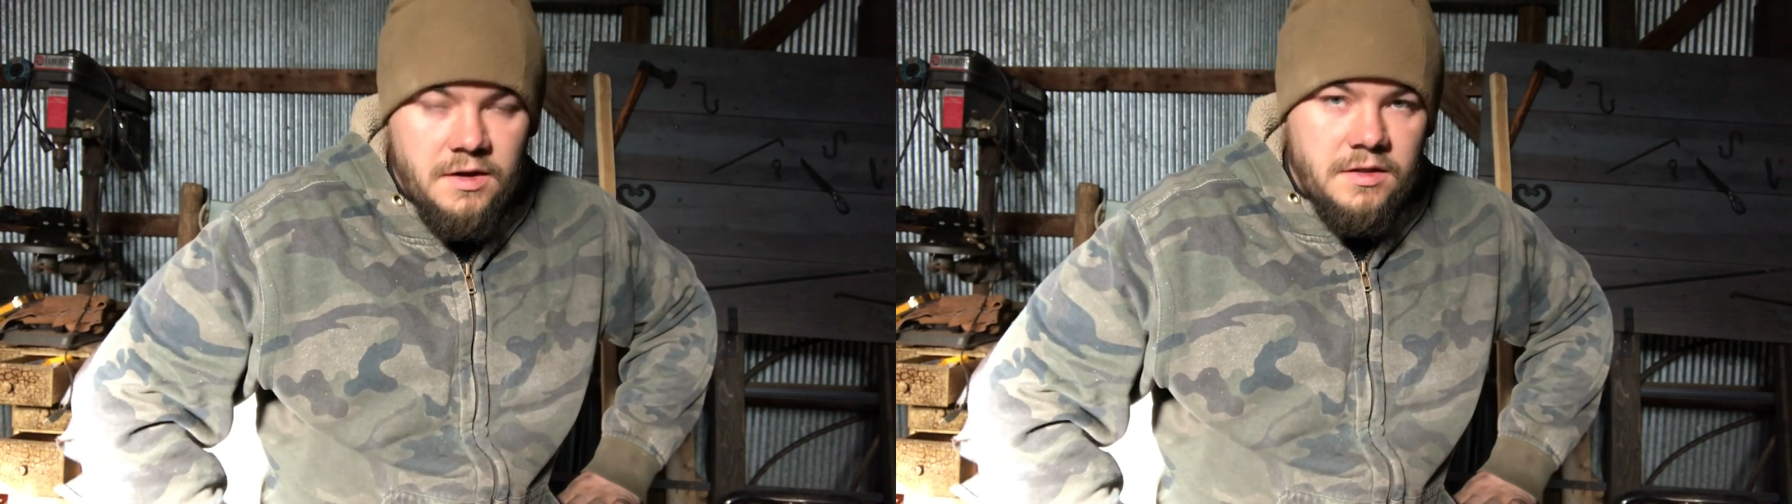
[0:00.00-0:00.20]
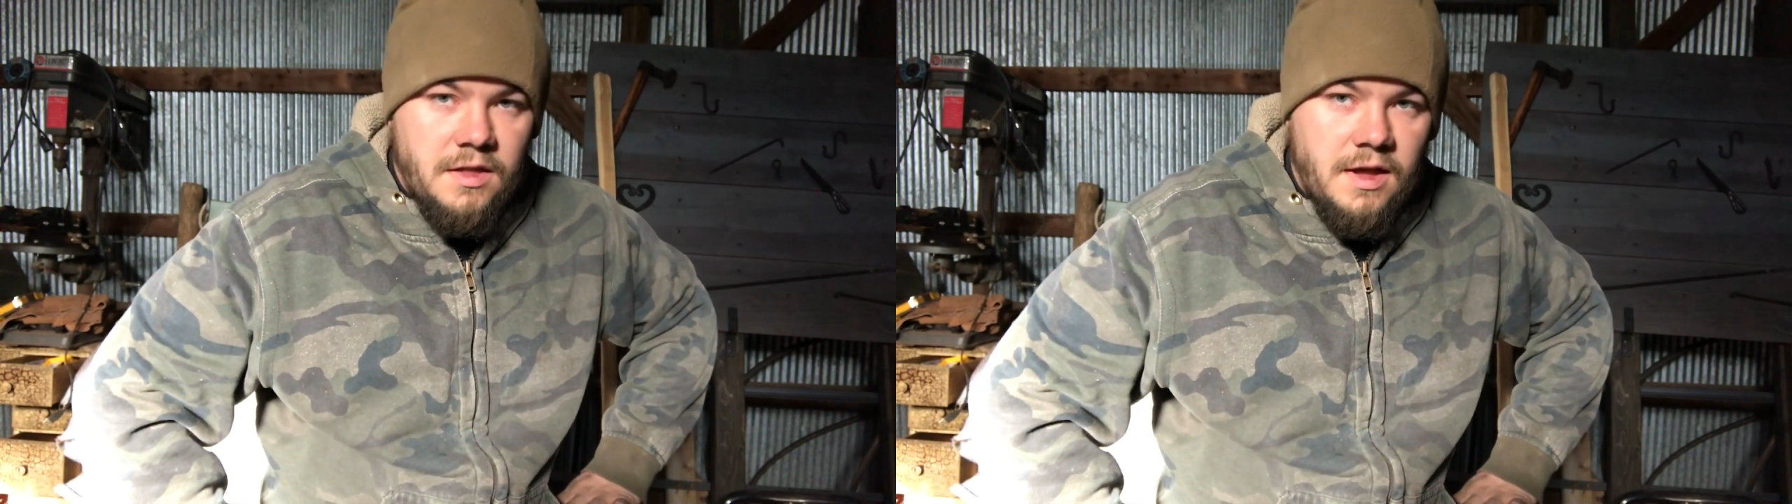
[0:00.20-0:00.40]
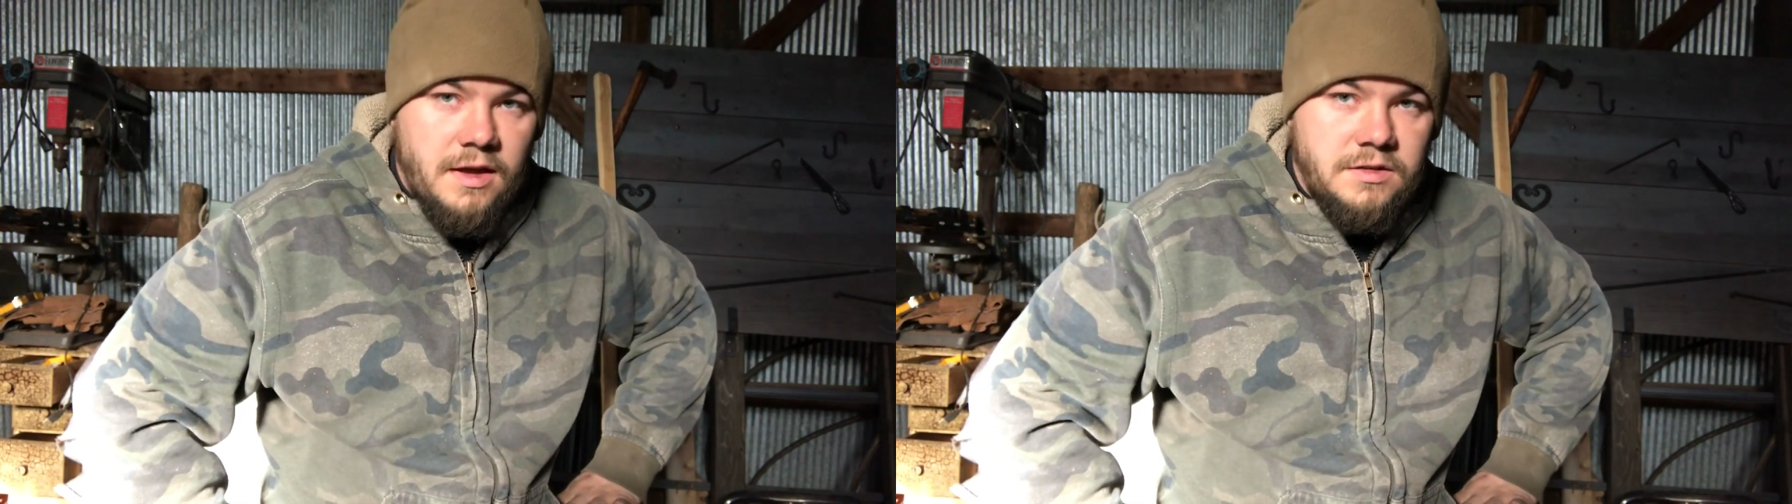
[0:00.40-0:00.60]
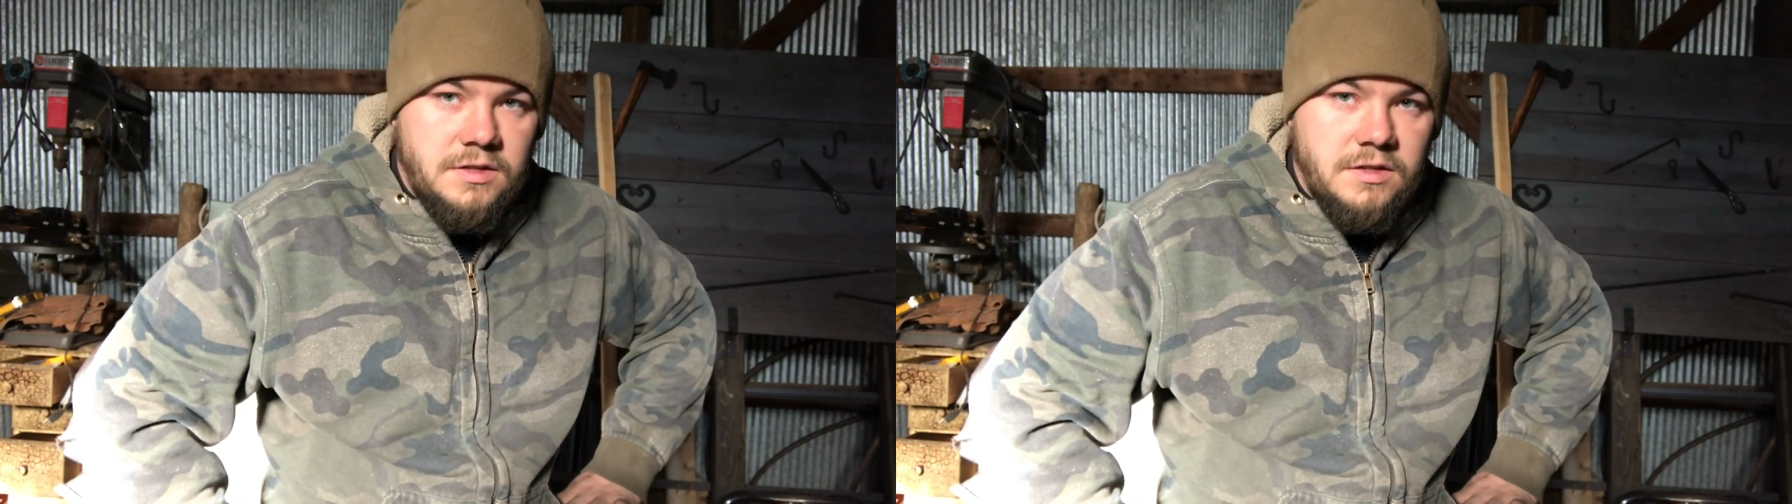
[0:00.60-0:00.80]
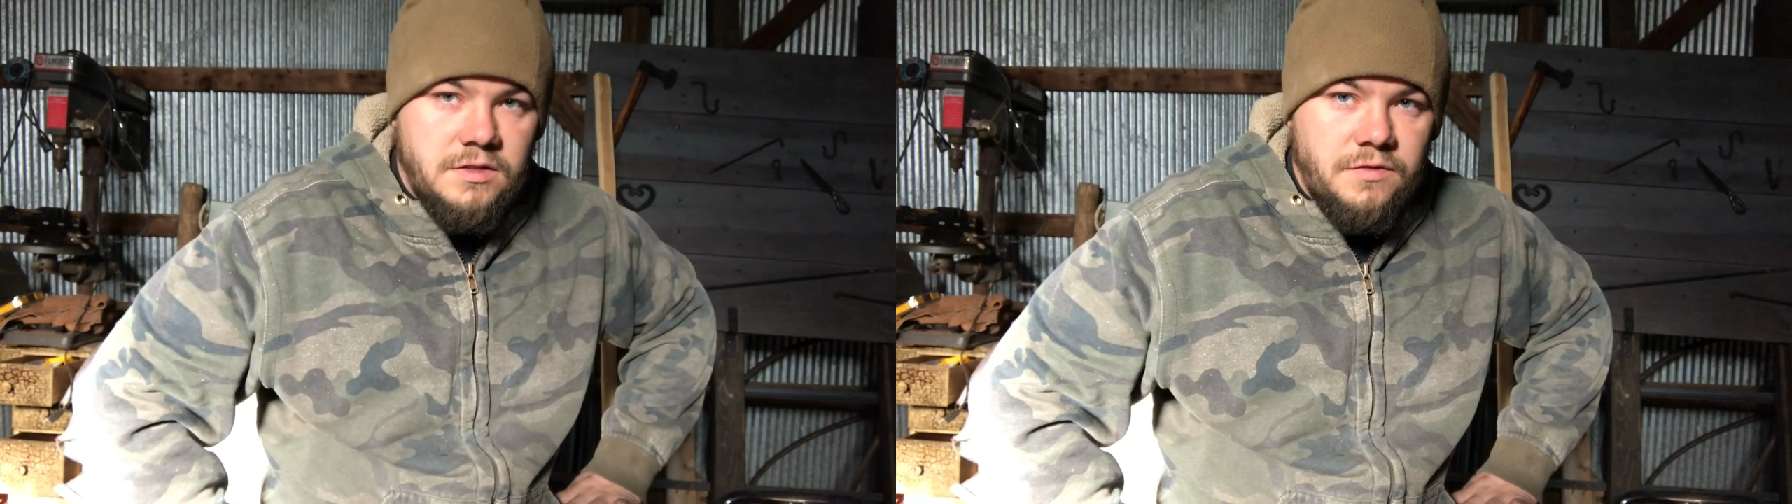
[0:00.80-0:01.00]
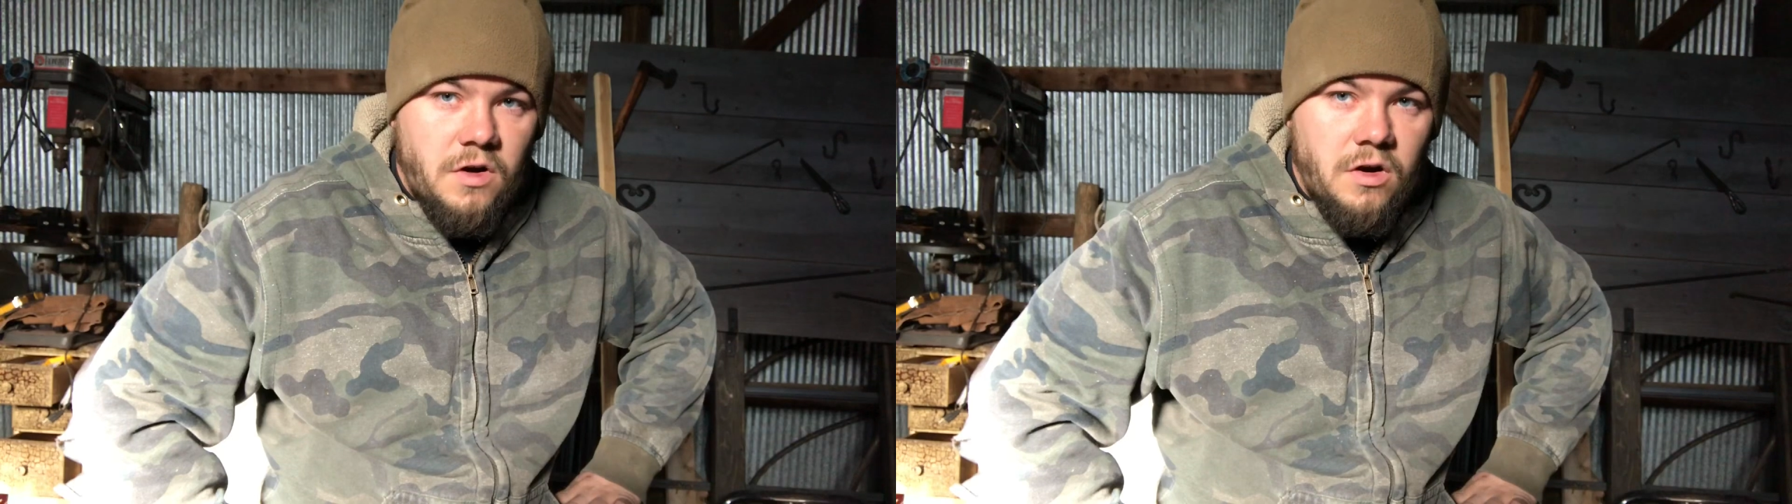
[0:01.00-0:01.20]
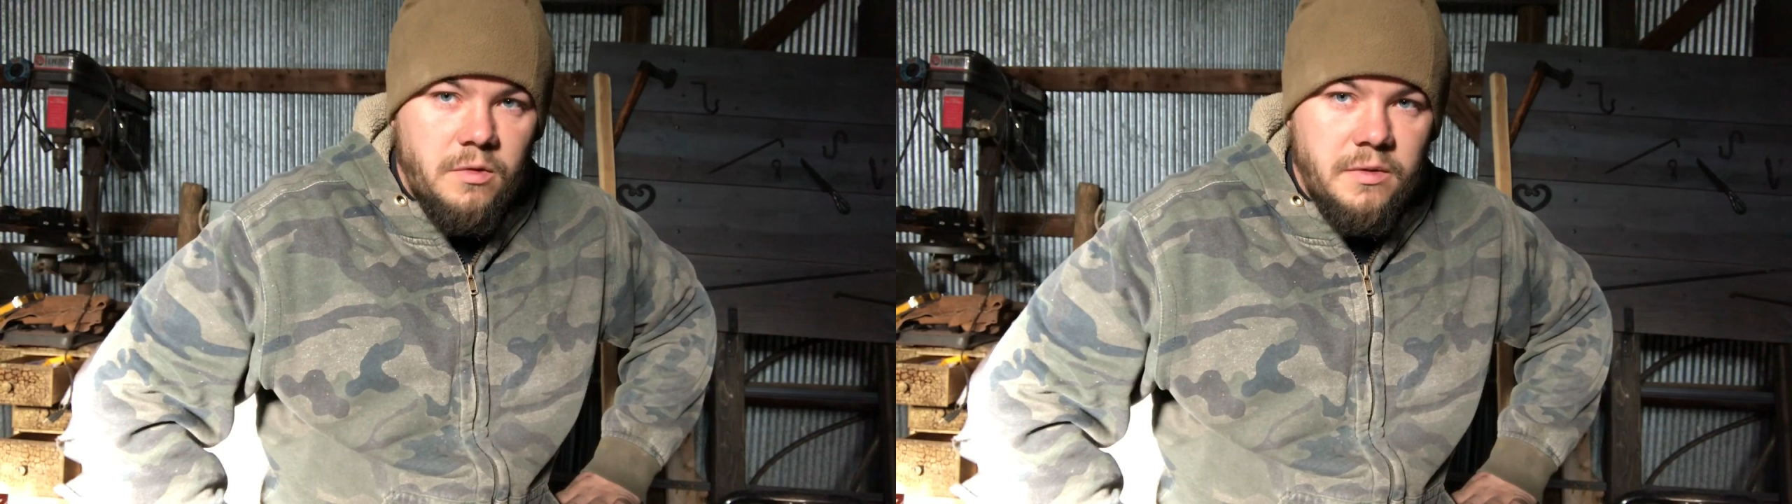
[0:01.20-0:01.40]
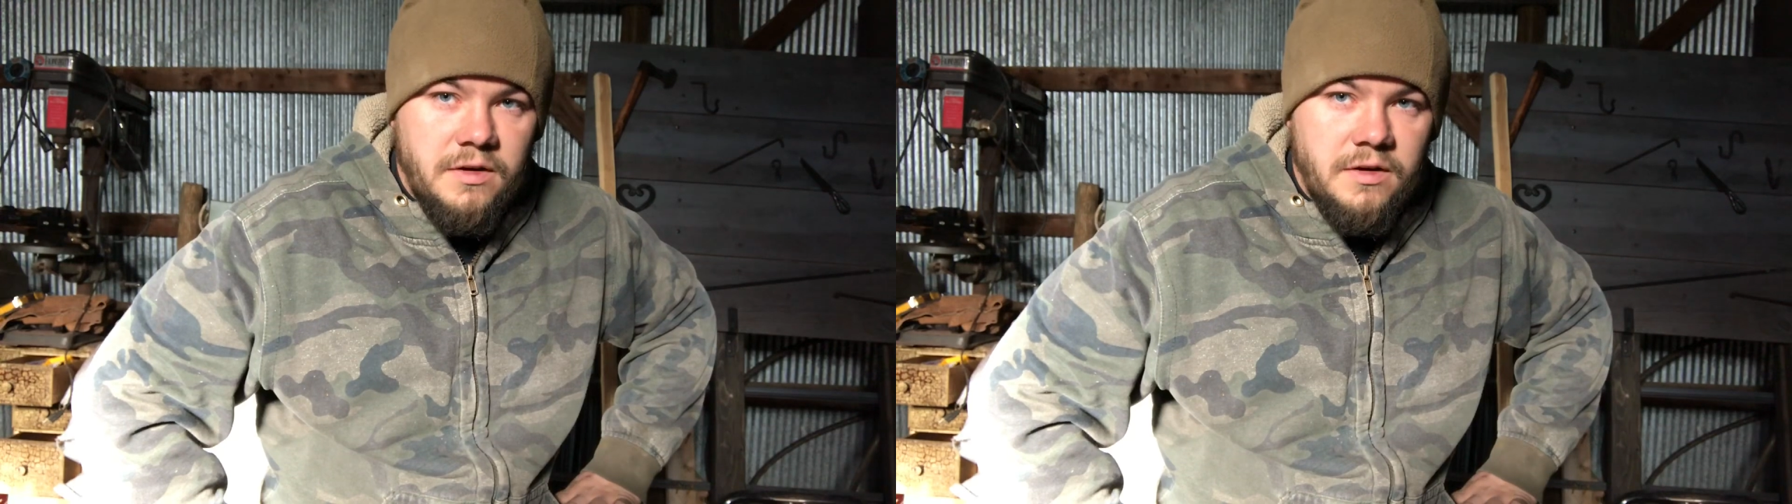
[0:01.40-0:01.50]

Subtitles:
The excess of carbon